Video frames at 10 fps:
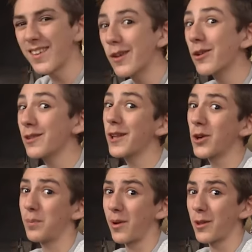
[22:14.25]
Is that your
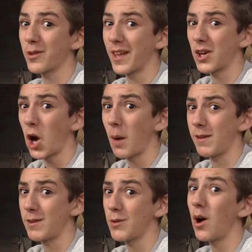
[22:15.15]
little brother that
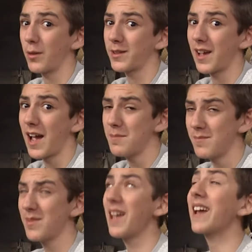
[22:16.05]
copies you all the time?
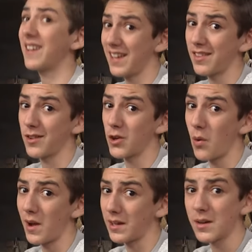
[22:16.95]
That is
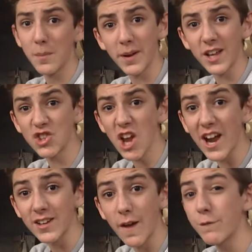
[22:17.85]
annoying. But I
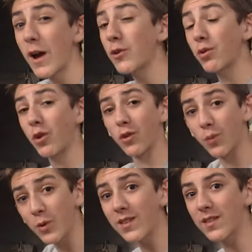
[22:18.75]
checked and found out there's a
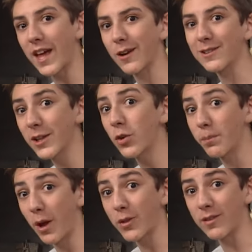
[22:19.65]
reason that our little
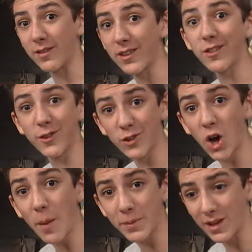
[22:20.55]
brothers and sisters
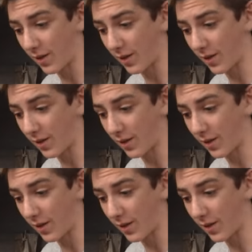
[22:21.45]
copy